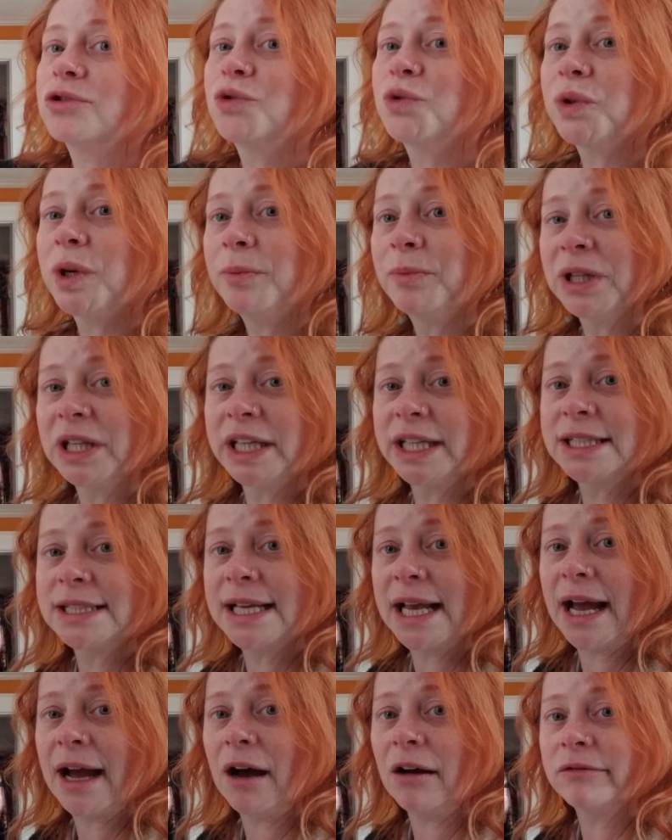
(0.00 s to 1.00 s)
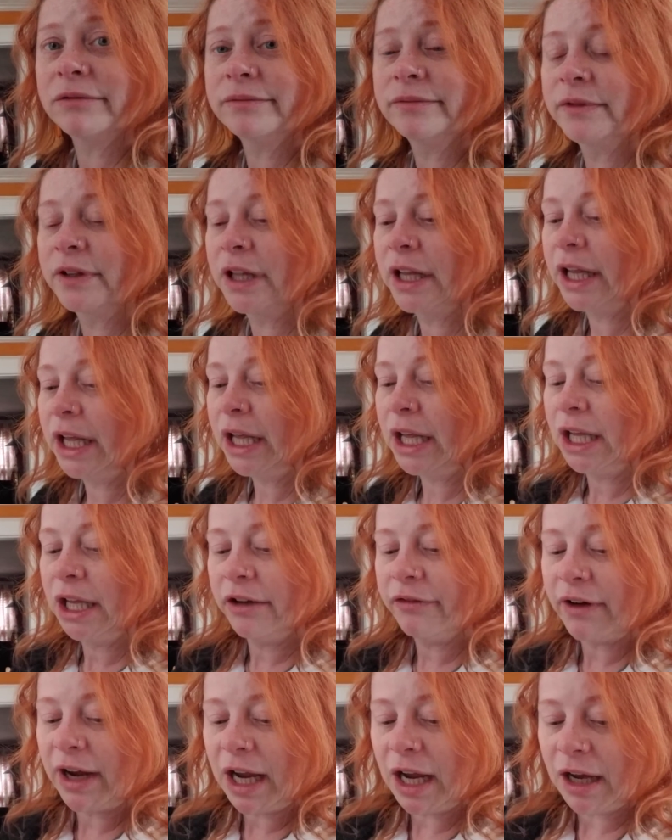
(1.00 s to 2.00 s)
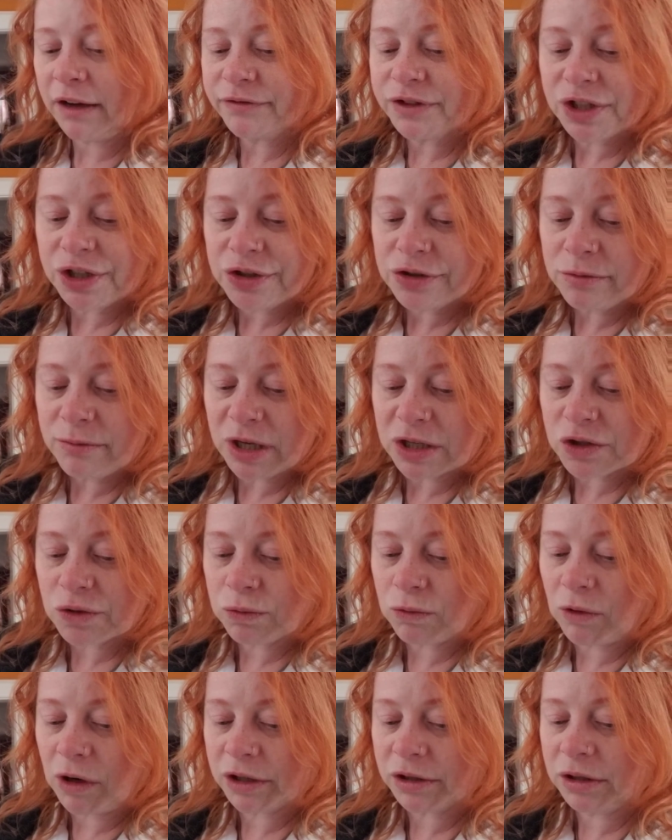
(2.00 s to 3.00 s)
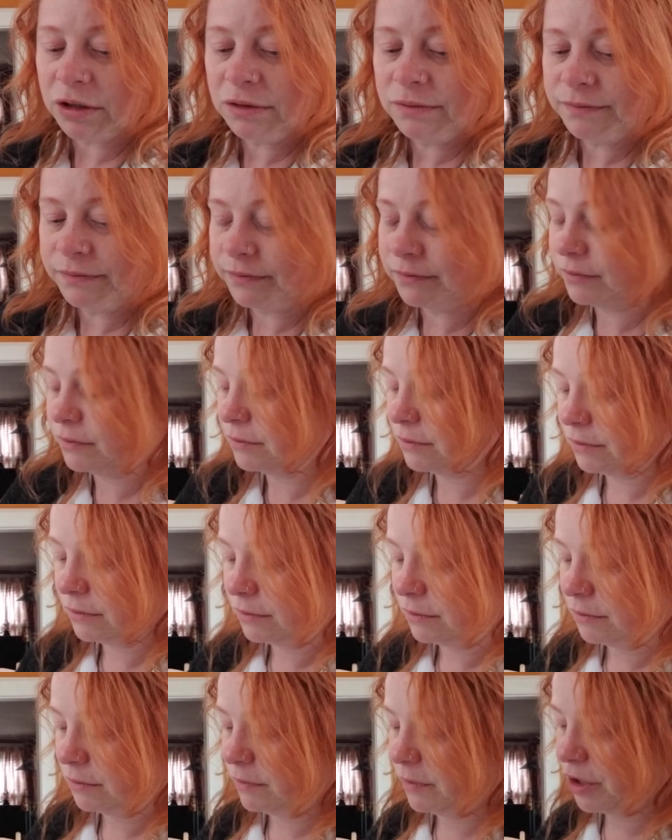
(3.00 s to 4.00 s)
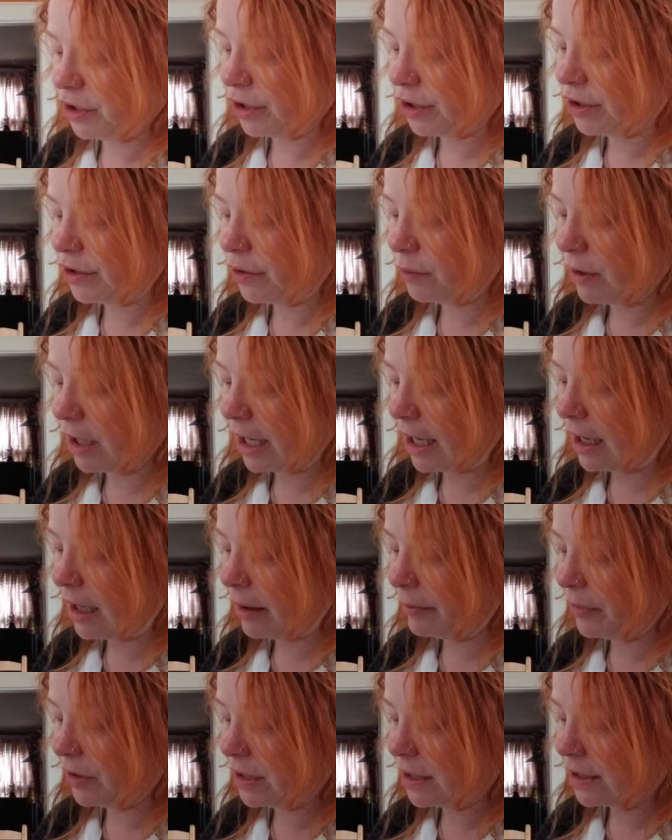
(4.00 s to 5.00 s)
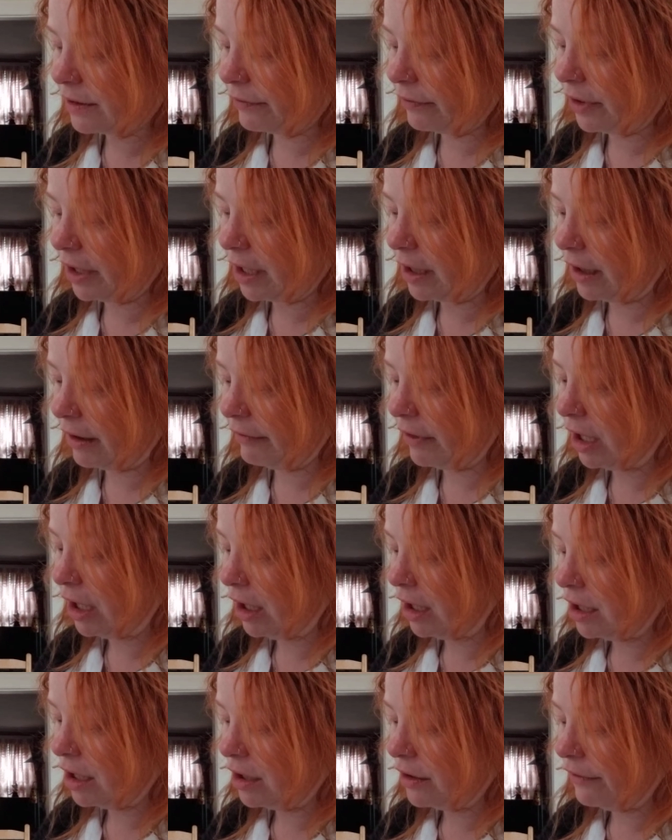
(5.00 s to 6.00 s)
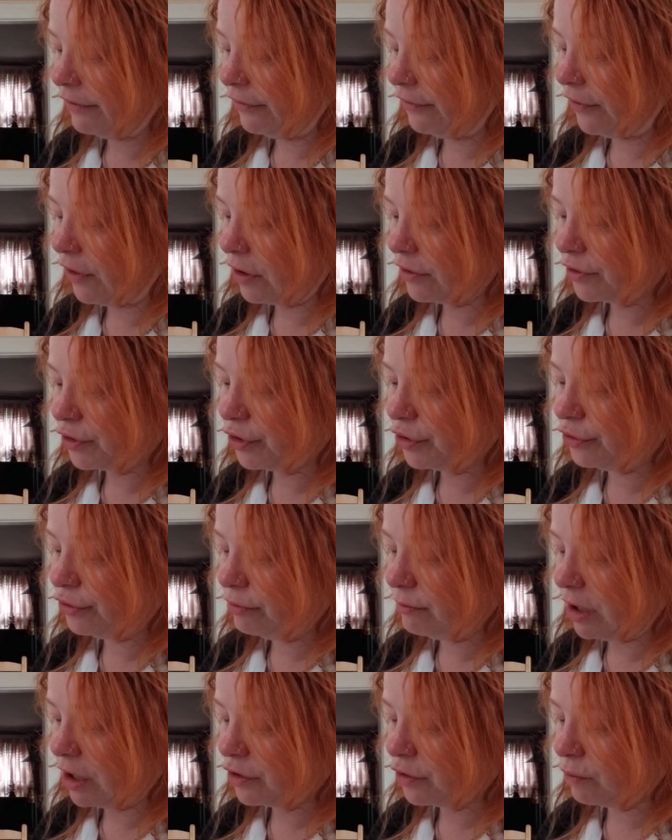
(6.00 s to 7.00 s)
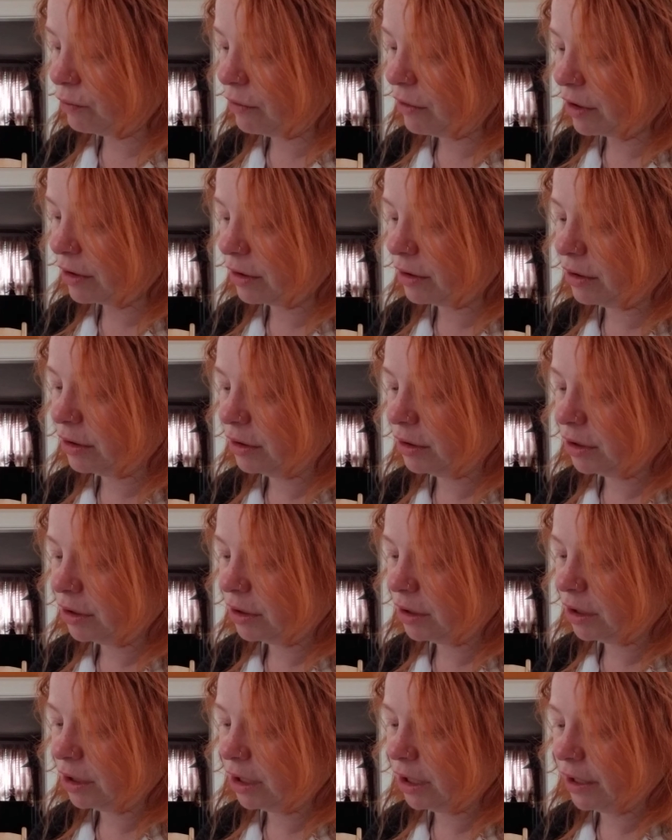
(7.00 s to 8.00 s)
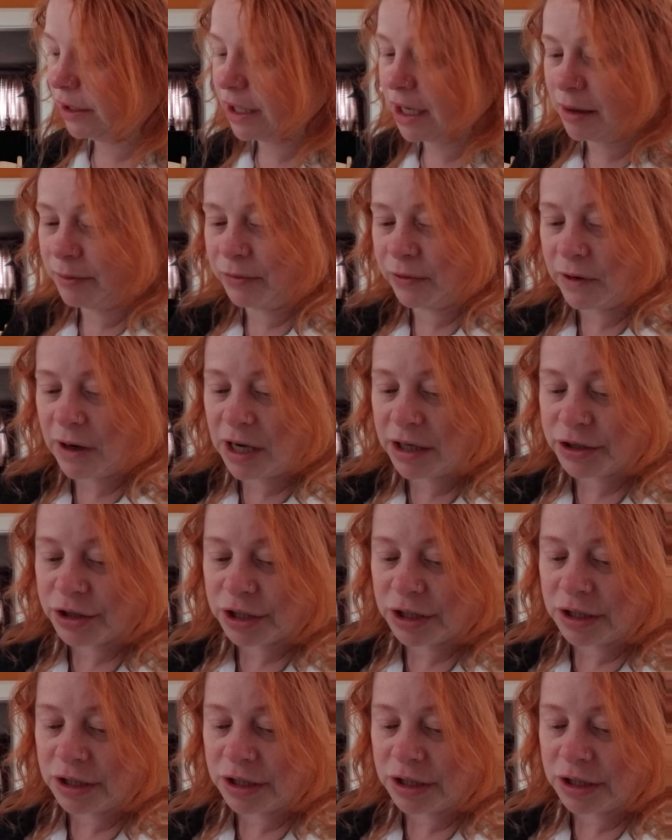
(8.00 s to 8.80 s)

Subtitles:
dribbling down. If I have too much water, let me show you what happens if we have far too much water in that brush.